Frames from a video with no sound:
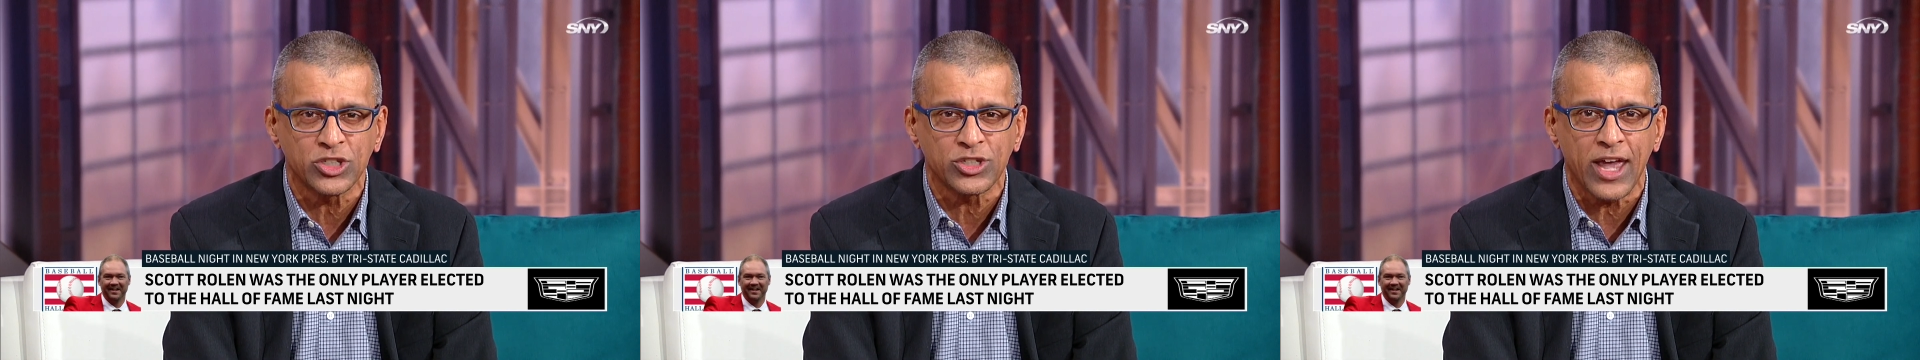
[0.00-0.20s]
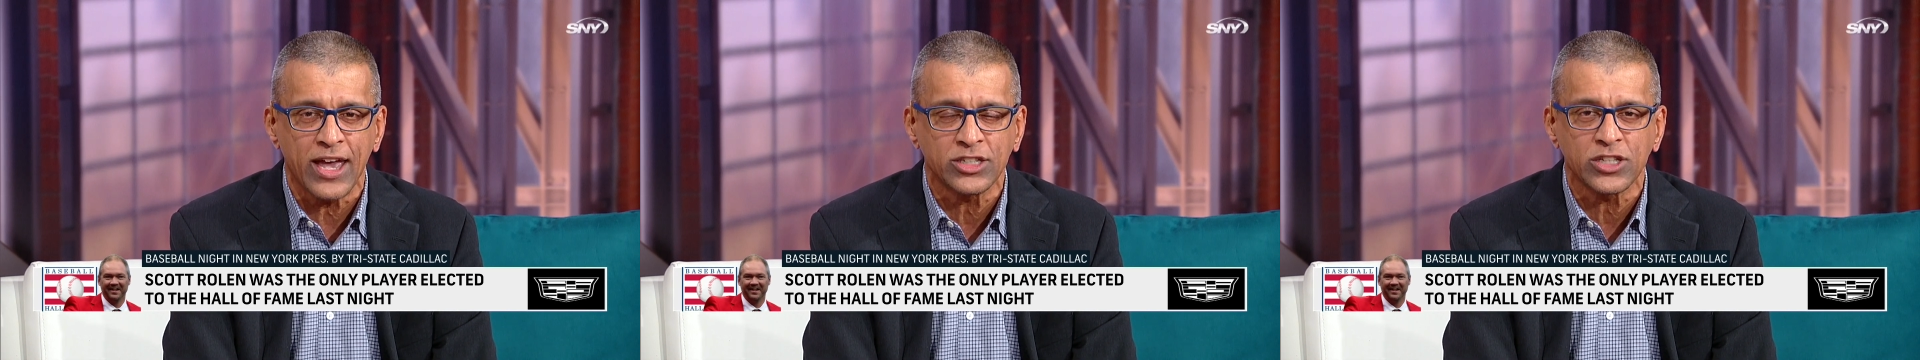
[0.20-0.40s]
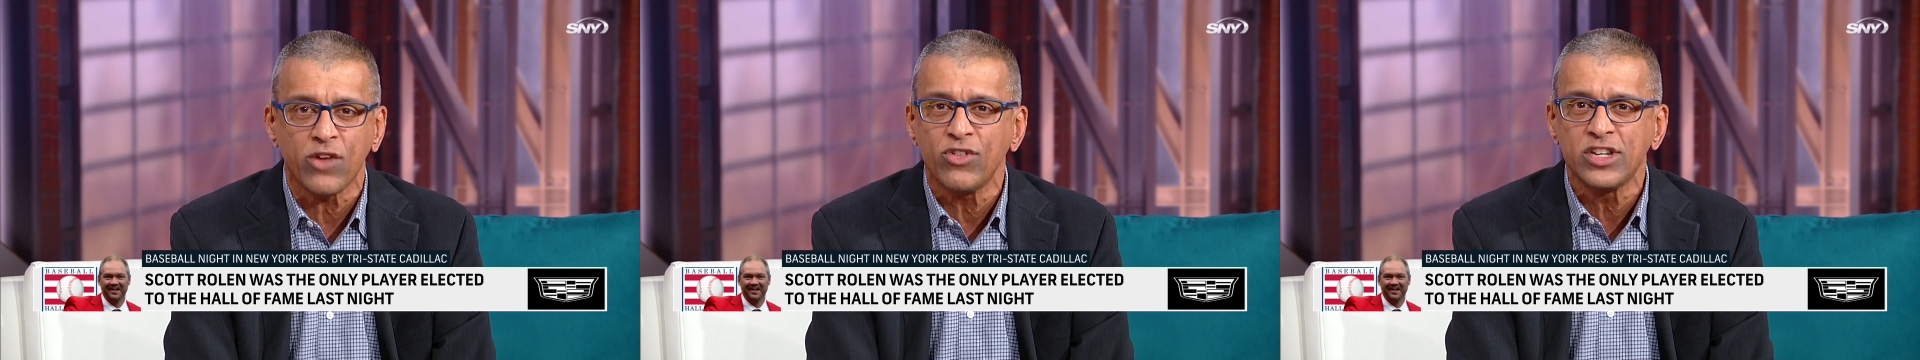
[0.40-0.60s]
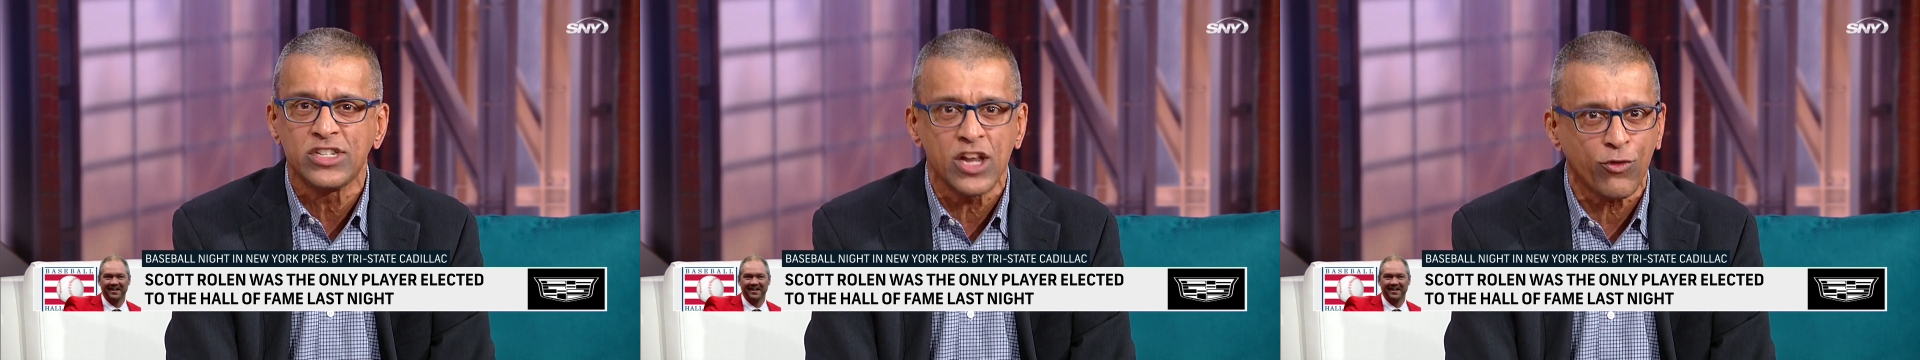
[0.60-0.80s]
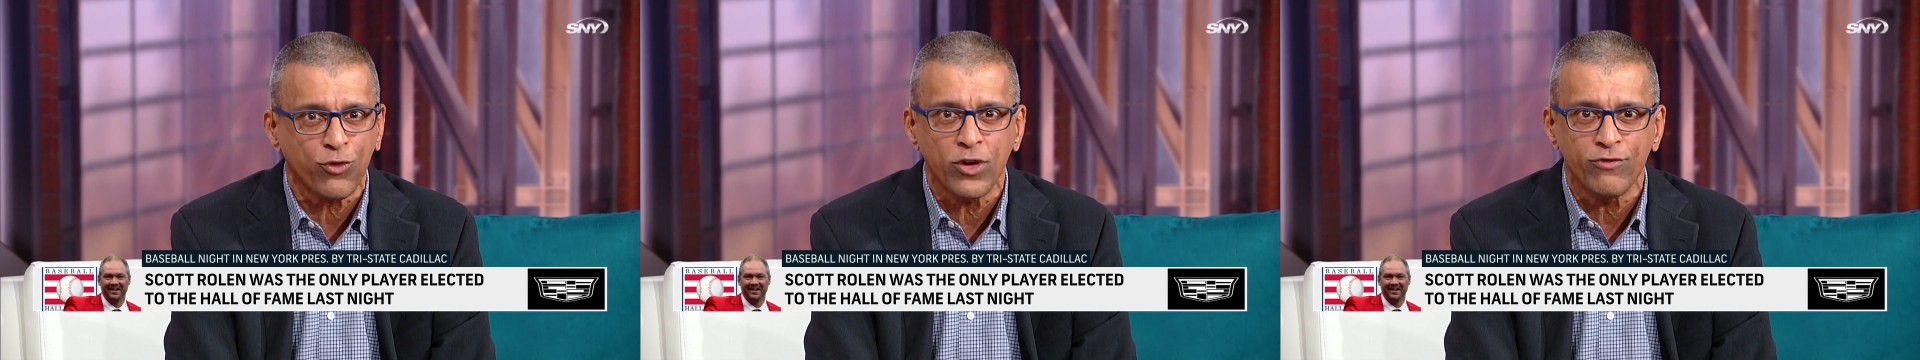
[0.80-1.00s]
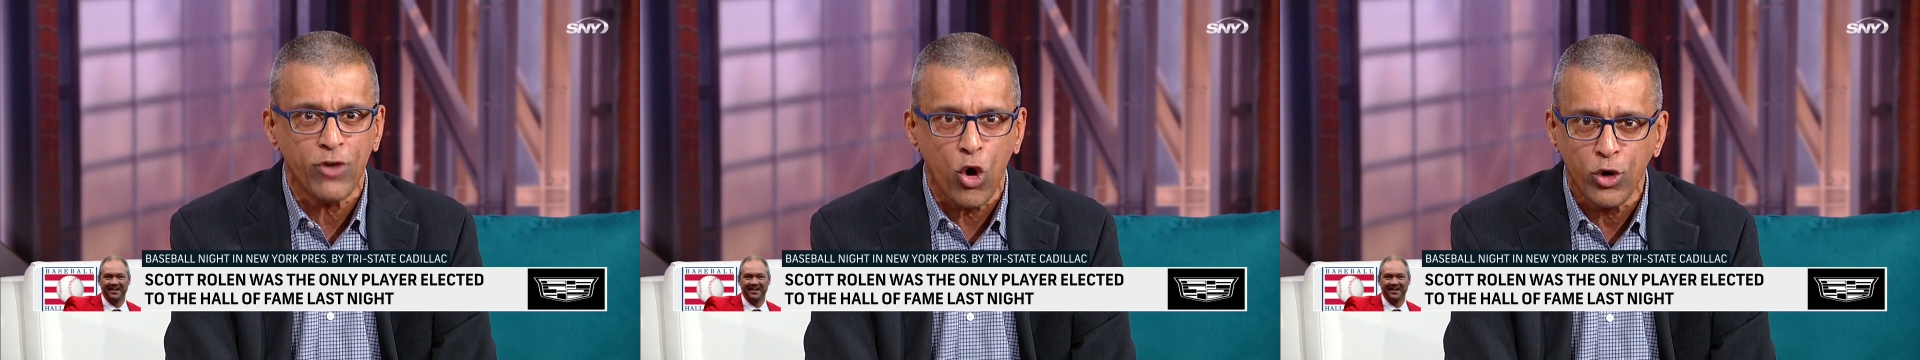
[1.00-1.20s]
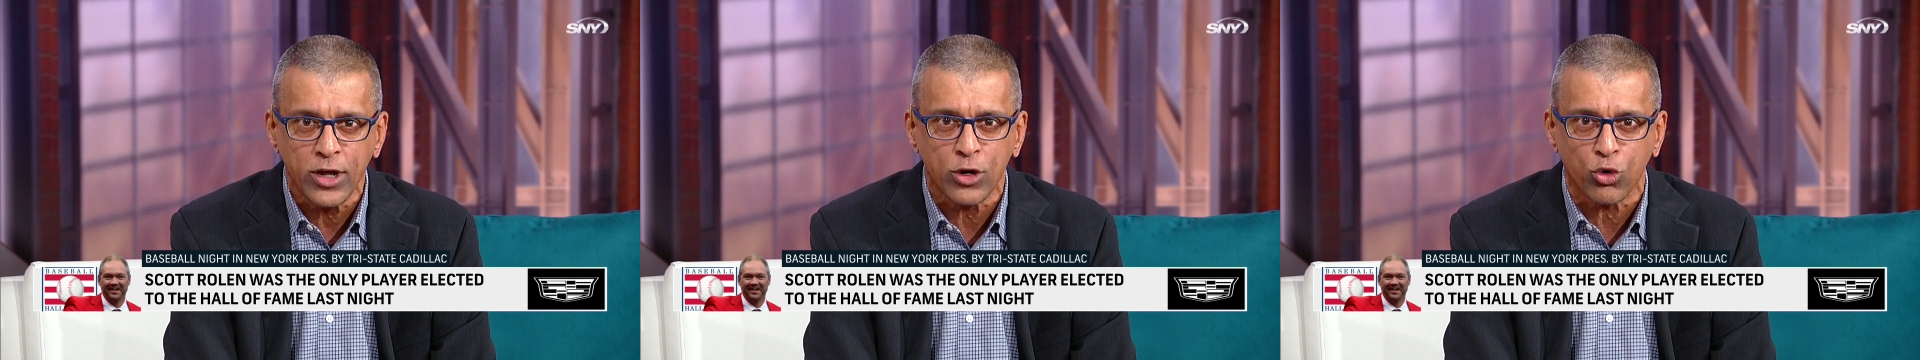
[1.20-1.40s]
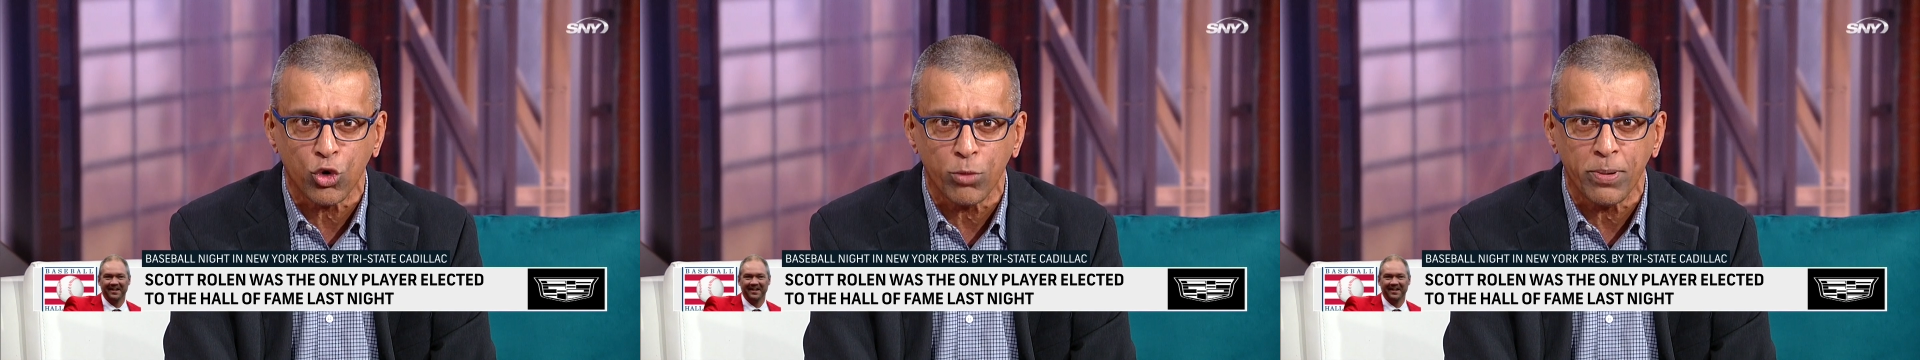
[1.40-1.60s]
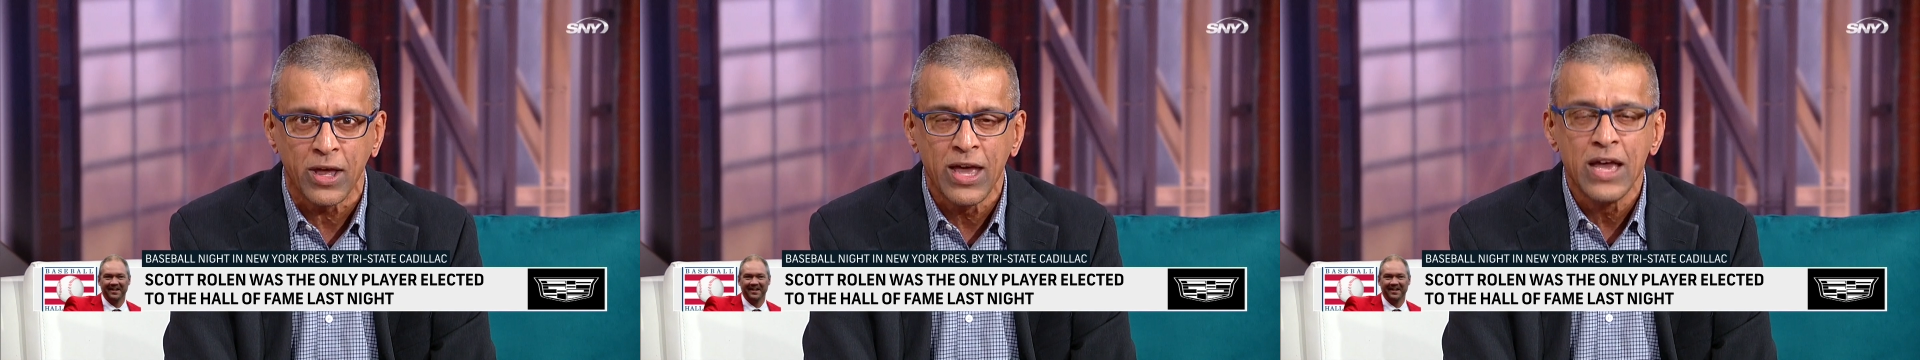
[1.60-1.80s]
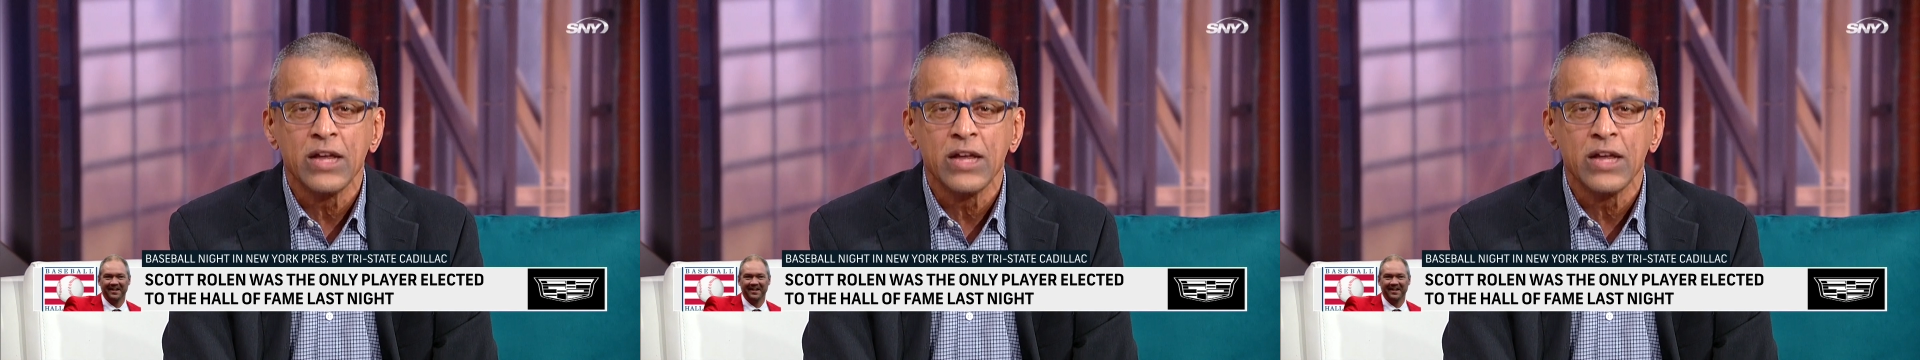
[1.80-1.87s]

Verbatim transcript: mistakes of a different voting group.